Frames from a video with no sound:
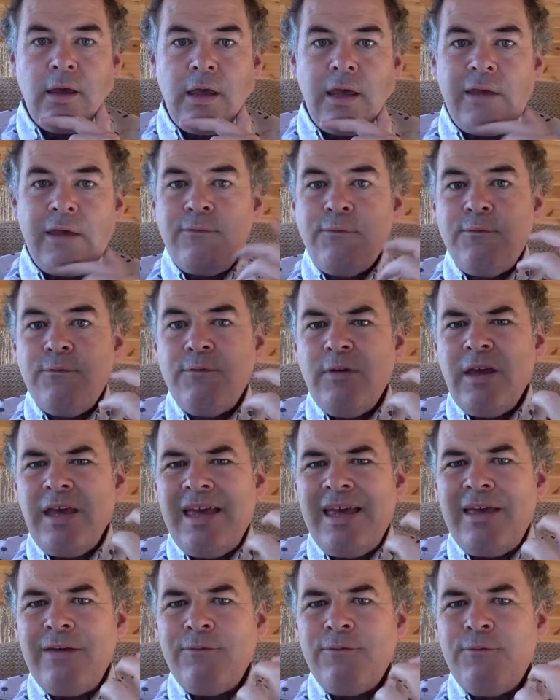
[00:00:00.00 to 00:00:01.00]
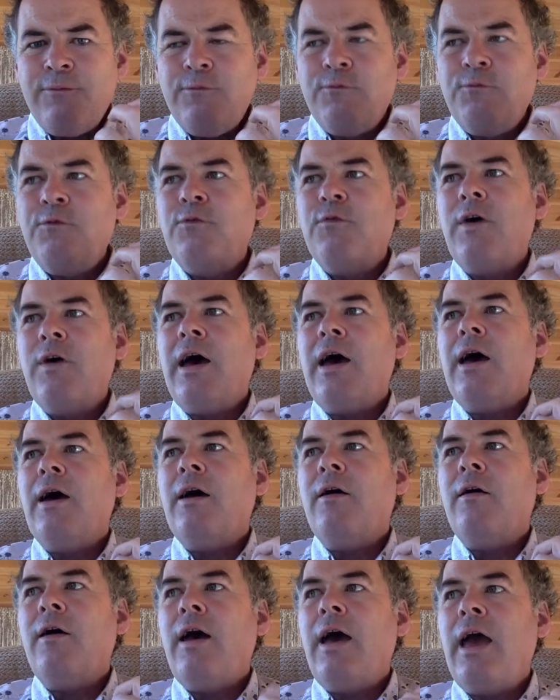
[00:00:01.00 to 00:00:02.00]
If that
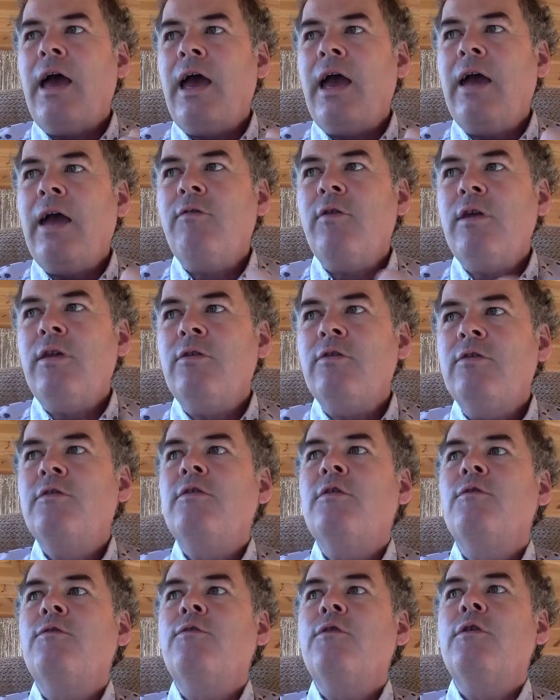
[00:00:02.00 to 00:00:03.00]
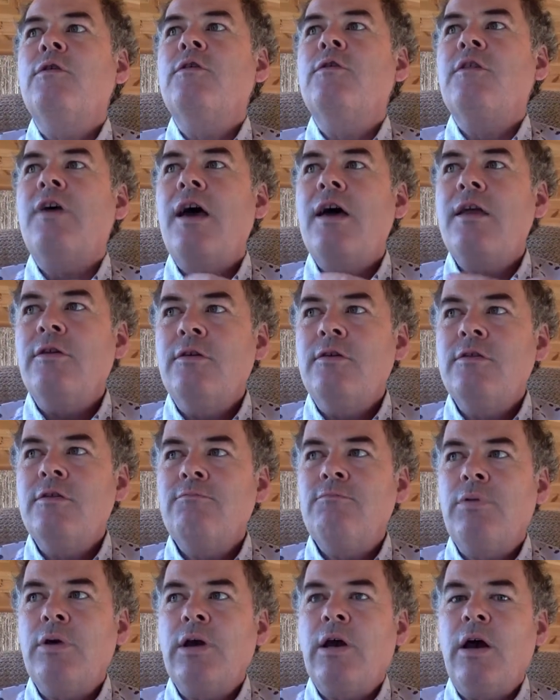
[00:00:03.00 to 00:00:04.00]
heaviness of the sadness
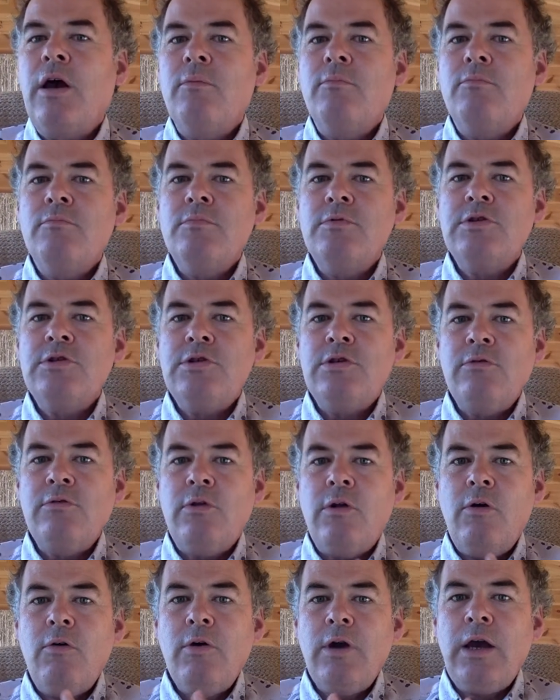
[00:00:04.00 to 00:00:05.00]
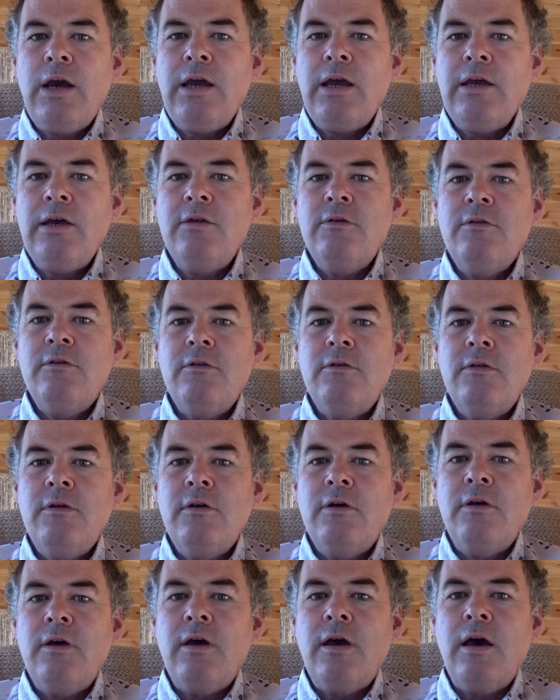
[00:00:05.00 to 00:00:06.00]
becomes too elongated,
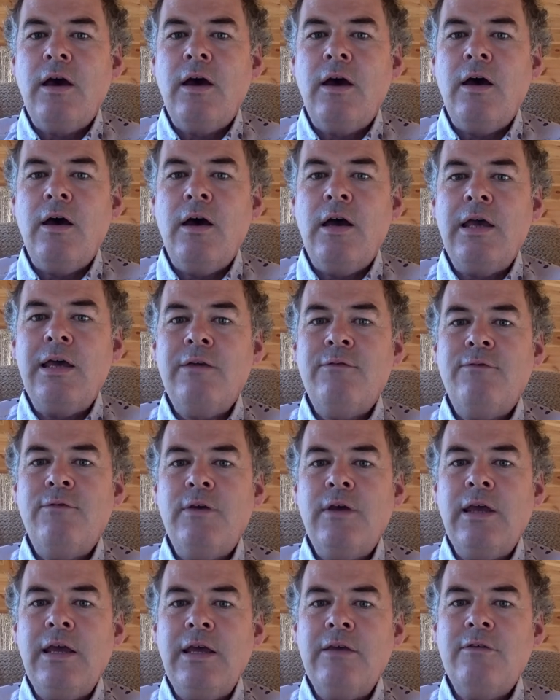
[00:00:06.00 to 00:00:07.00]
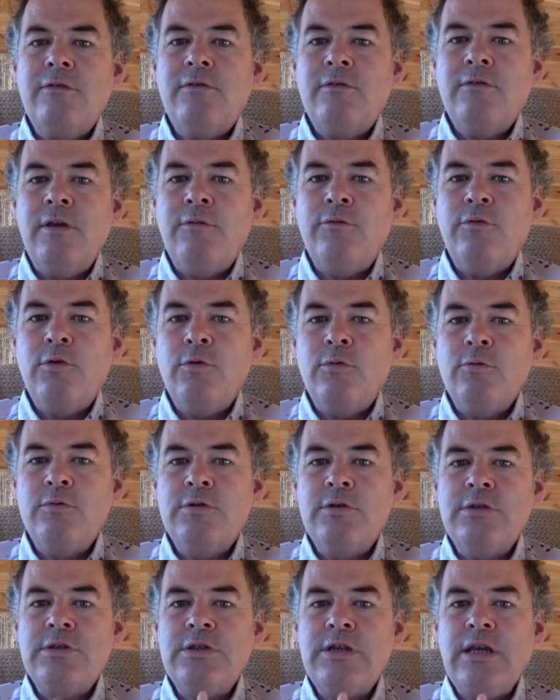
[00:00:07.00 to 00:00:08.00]
if it's difficult
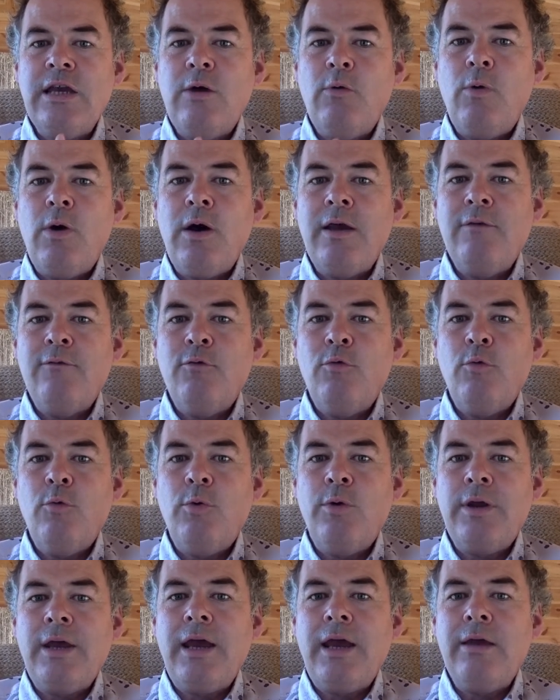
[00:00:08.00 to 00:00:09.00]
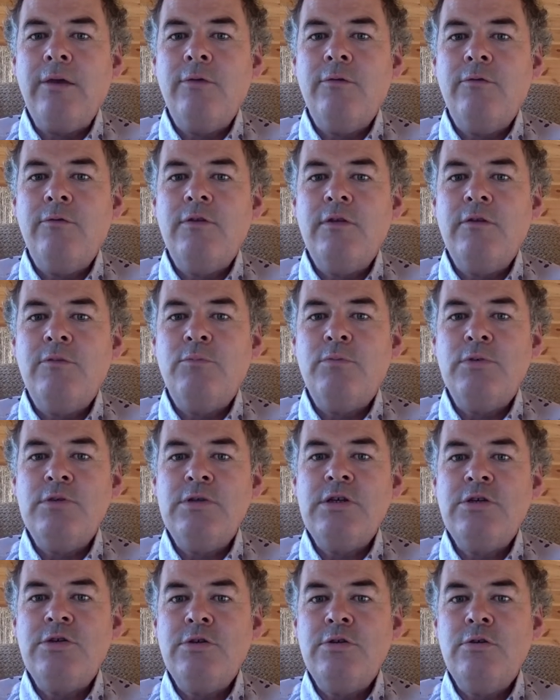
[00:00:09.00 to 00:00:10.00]
to see a way forward out of this
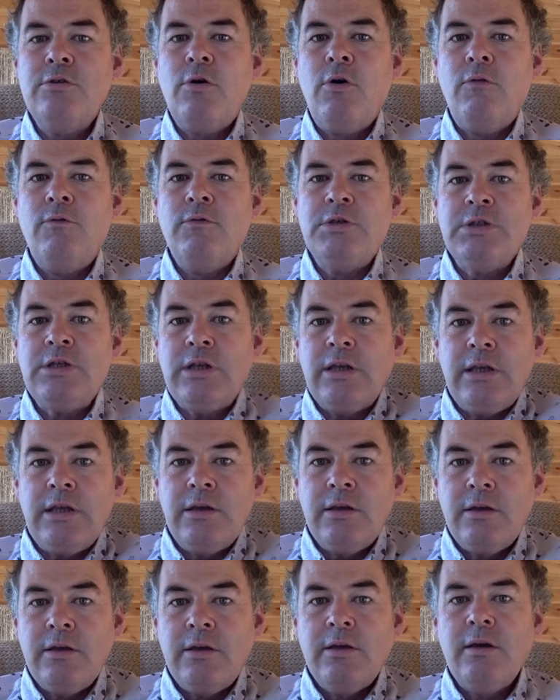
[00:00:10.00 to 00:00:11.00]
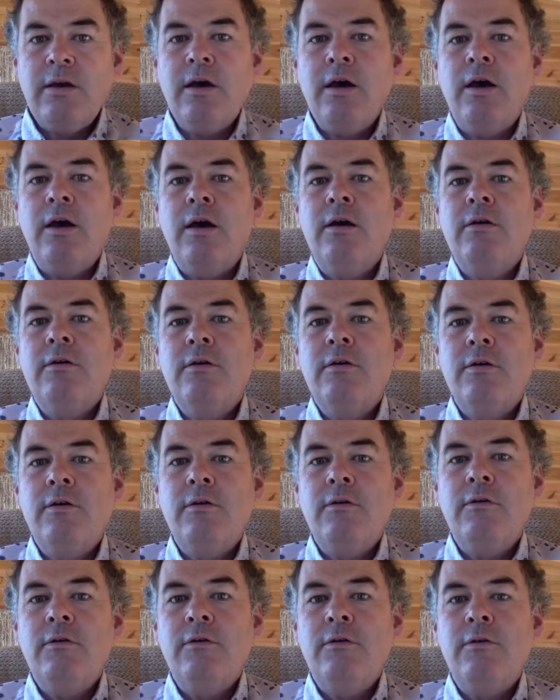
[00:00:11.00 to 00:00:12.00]
position, obviously
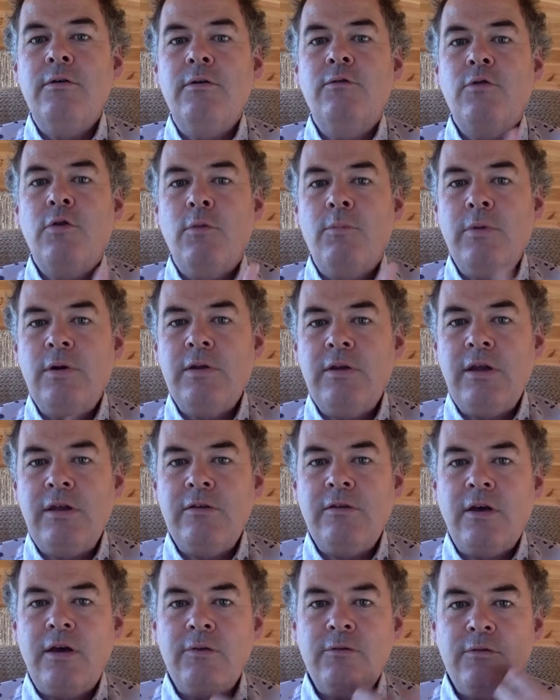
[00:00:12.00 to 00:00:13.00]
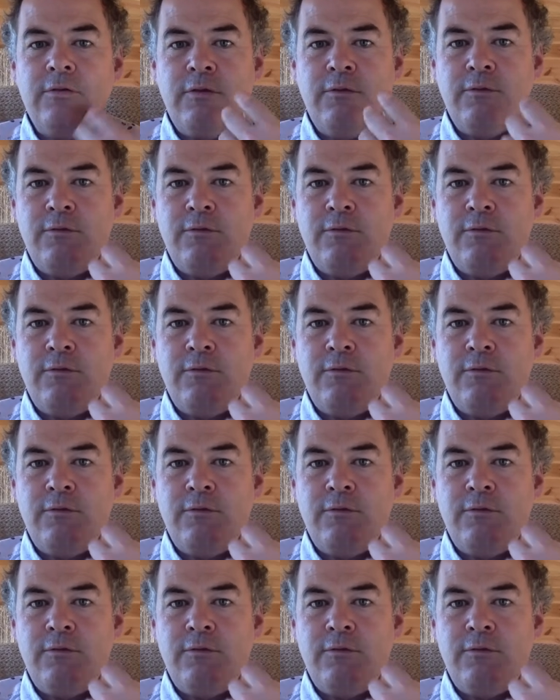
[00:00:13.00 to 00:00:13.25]
you've got my details.